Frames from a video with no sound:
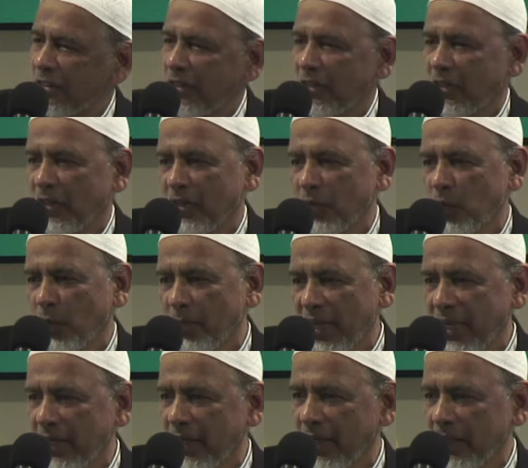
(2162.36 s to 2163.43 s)
you are
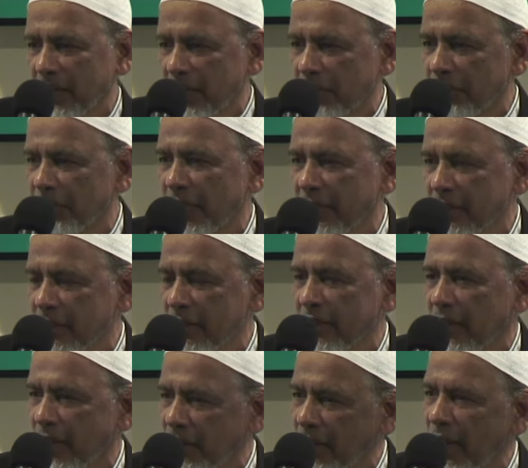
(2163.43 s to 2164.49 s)
making a difference,
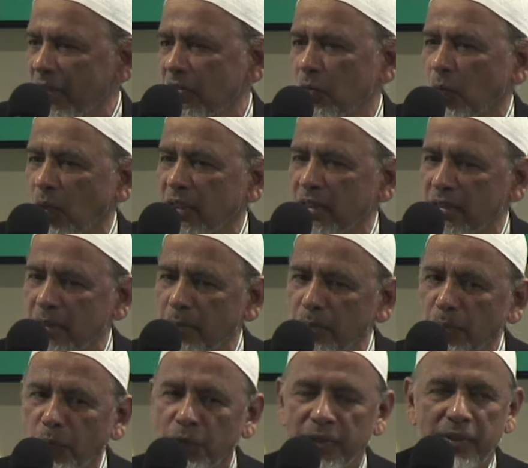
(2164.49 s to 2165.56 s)
and that's what is
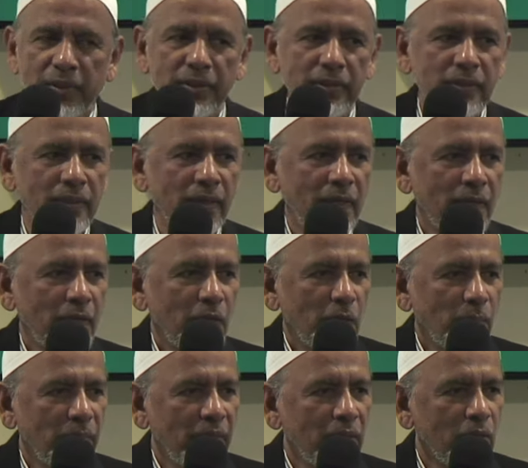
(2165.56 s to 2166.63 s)
important.
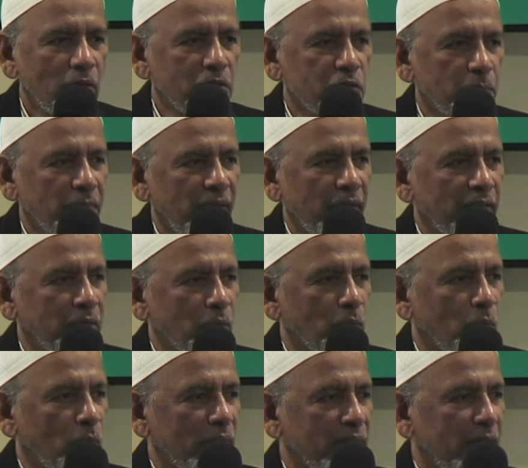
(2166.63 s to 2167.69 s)
May Allah subhanahu
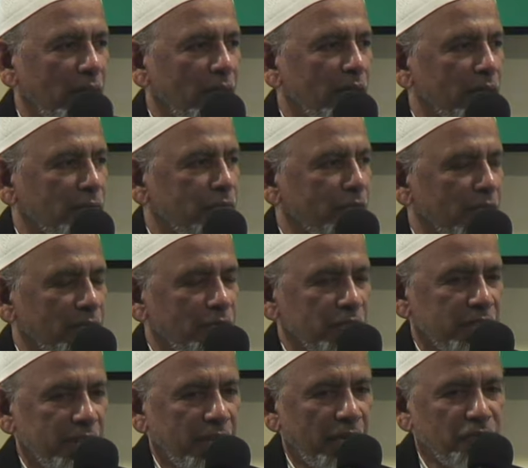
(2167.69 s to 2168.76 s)
wa ta'ala forgive us
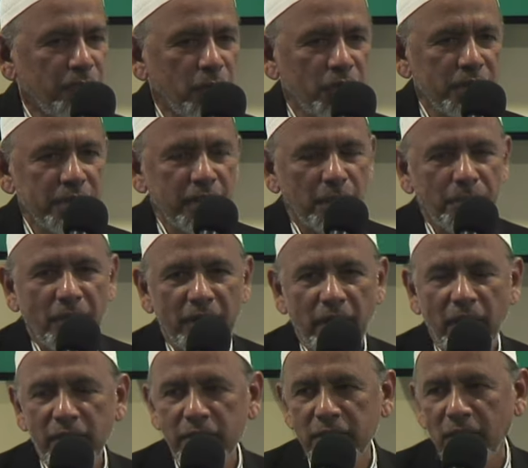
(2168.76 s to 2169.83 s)
and have mercy upon
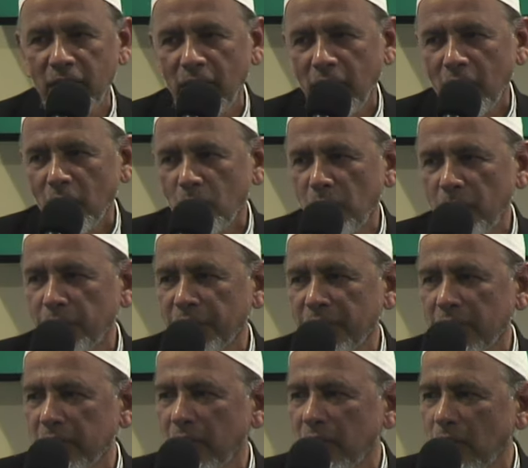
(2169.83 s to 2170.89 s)
us. We pray
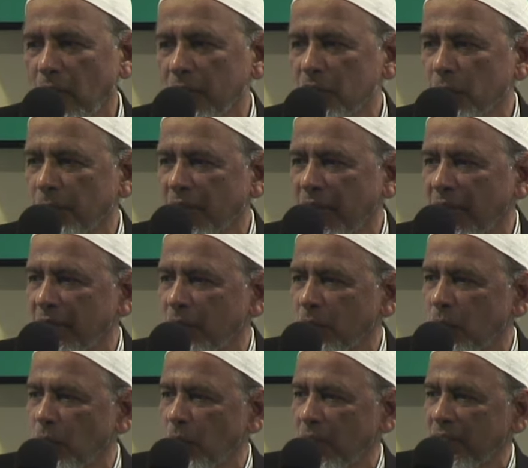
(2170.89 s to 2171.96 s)
that Allah subhanahu
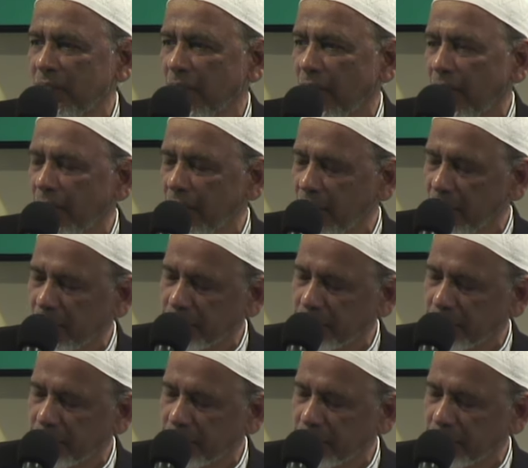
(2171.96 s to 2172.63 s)
wa ta'ala